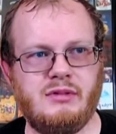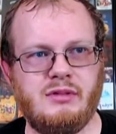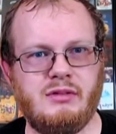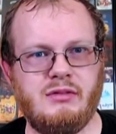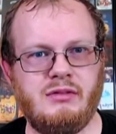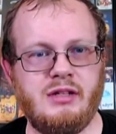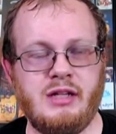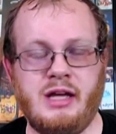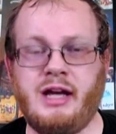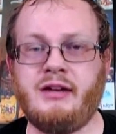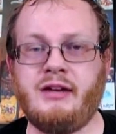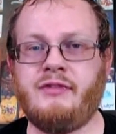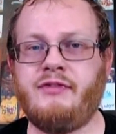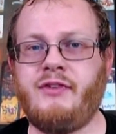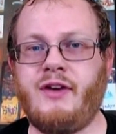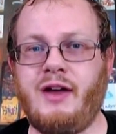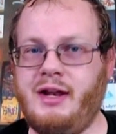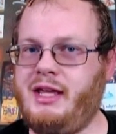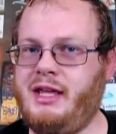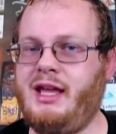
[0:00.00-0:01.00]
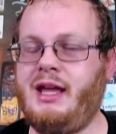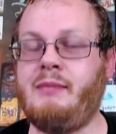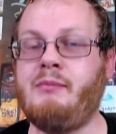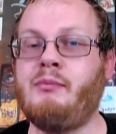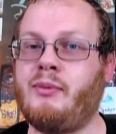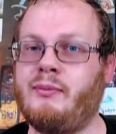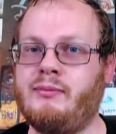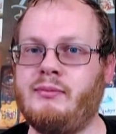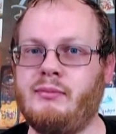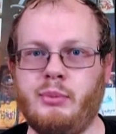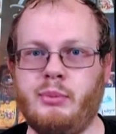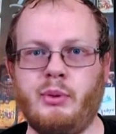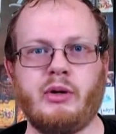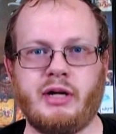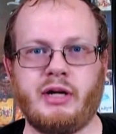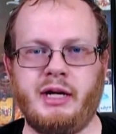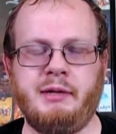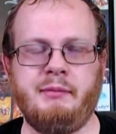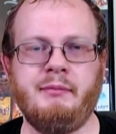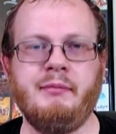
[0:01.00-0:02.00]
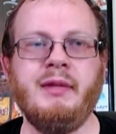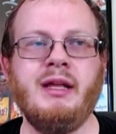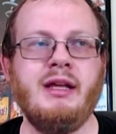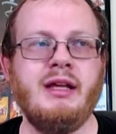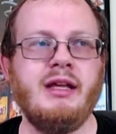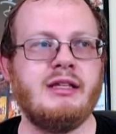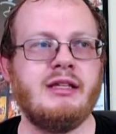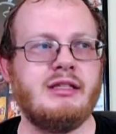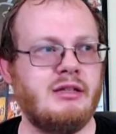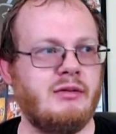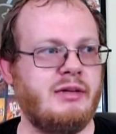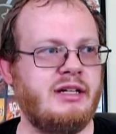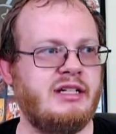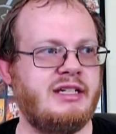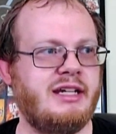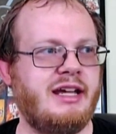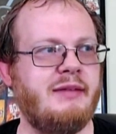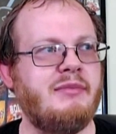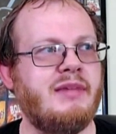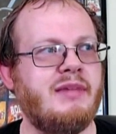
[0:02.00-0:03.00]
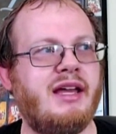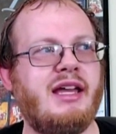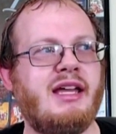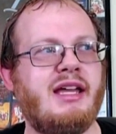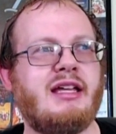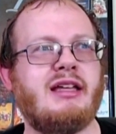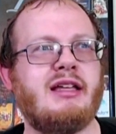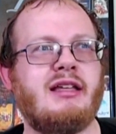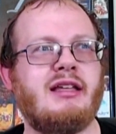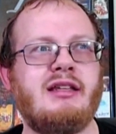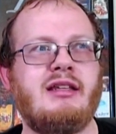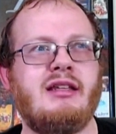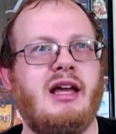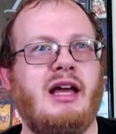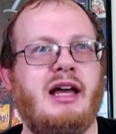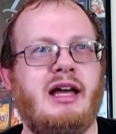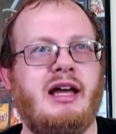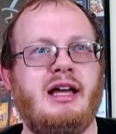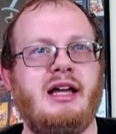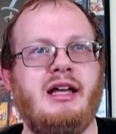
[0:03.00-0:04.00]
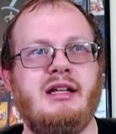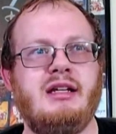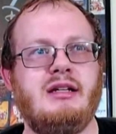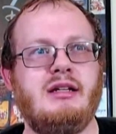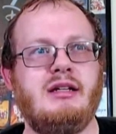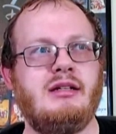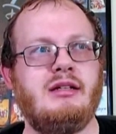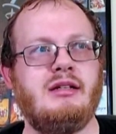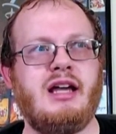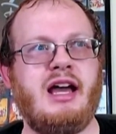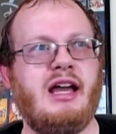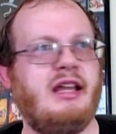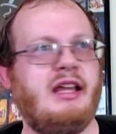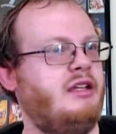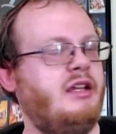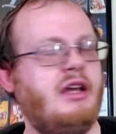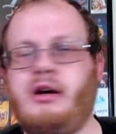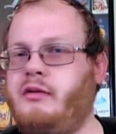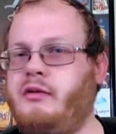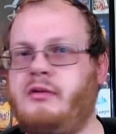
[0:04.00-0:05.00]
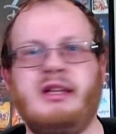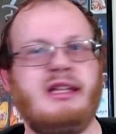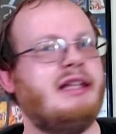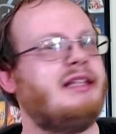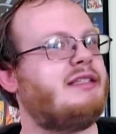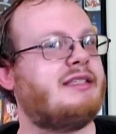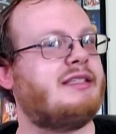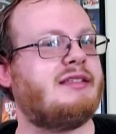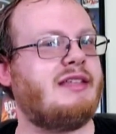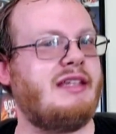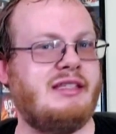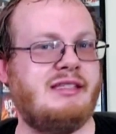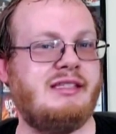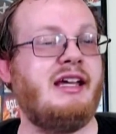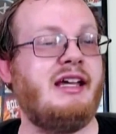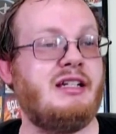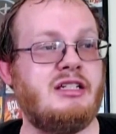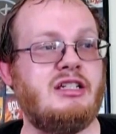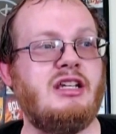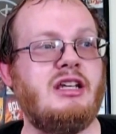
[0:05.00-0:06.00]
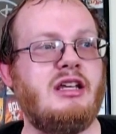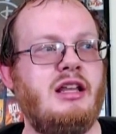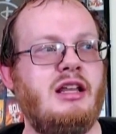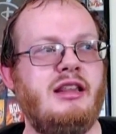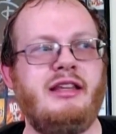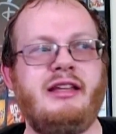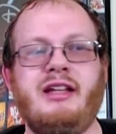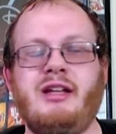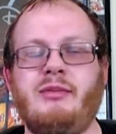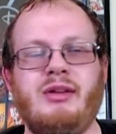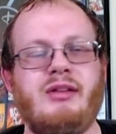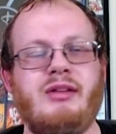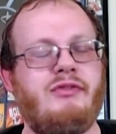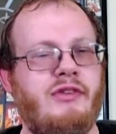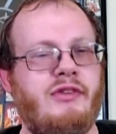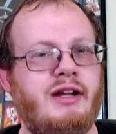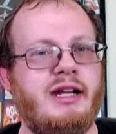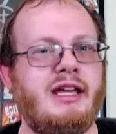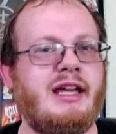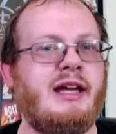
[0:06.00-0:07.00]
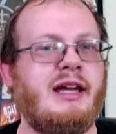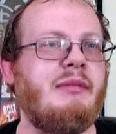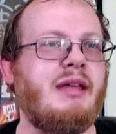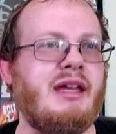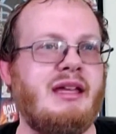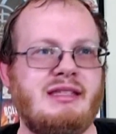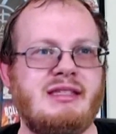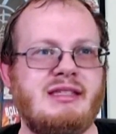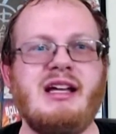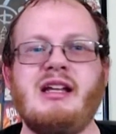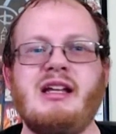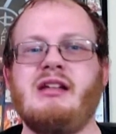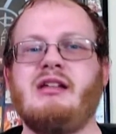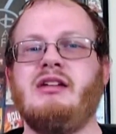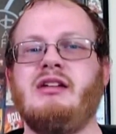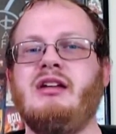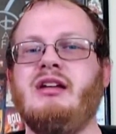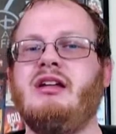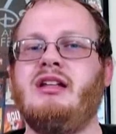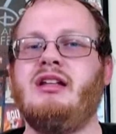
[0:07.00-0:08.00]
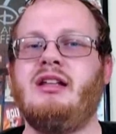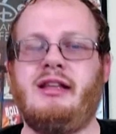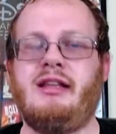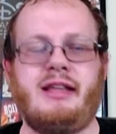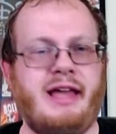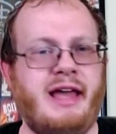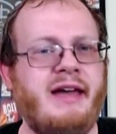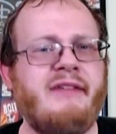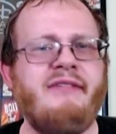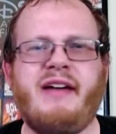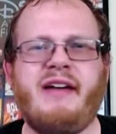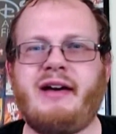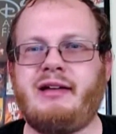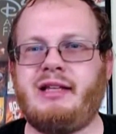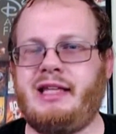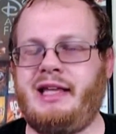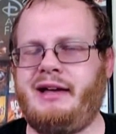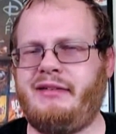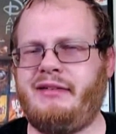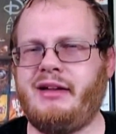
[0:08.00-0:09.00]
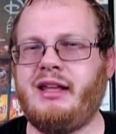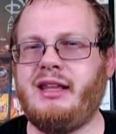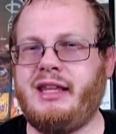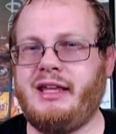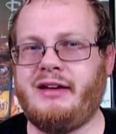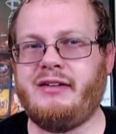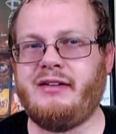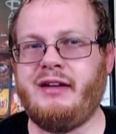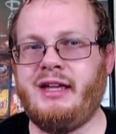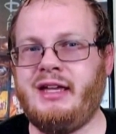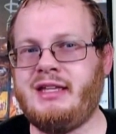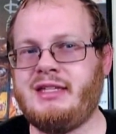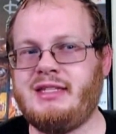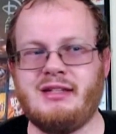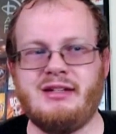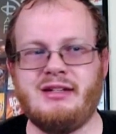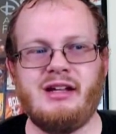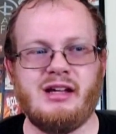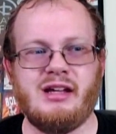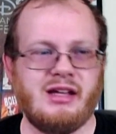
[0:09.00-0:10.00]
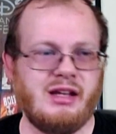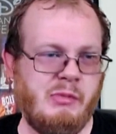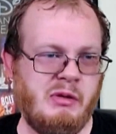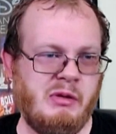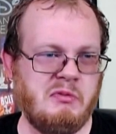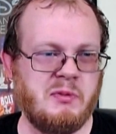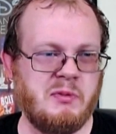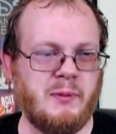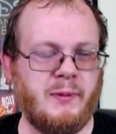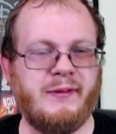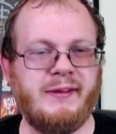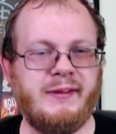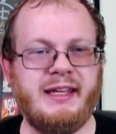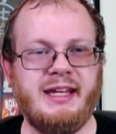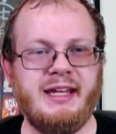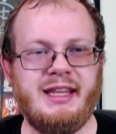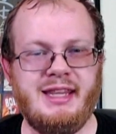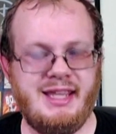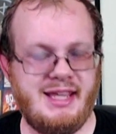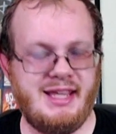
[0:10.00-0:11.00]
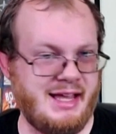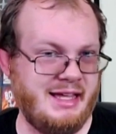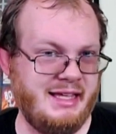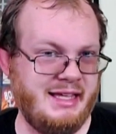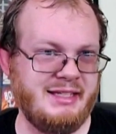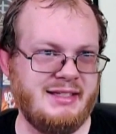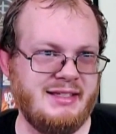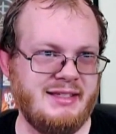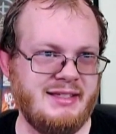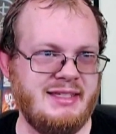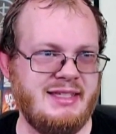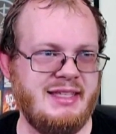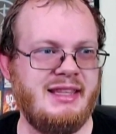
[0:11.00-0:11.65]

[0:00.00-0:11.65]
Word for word: not funny and boring. To which I'm like, uh, uh, no, it's it's actually a little bit funny. I'm like, it's not laugh out loud hilarious. You're not going to be rolling in the aisles in